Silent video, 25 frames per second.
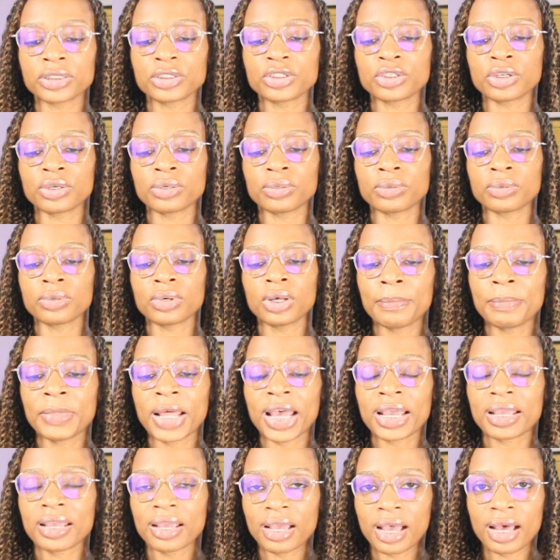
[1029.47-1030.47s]
So
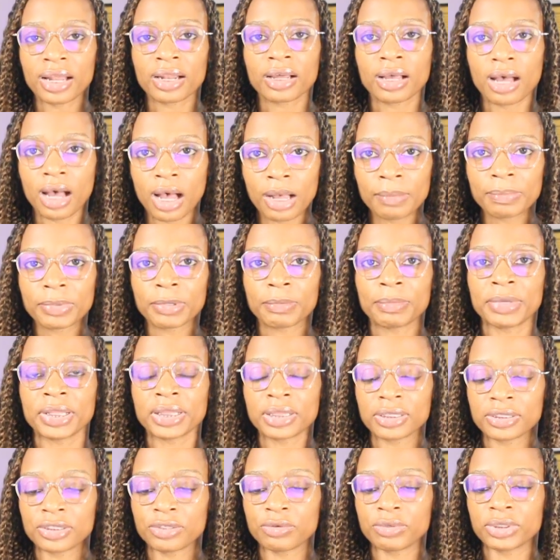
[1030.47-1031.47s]
that can kind of complement this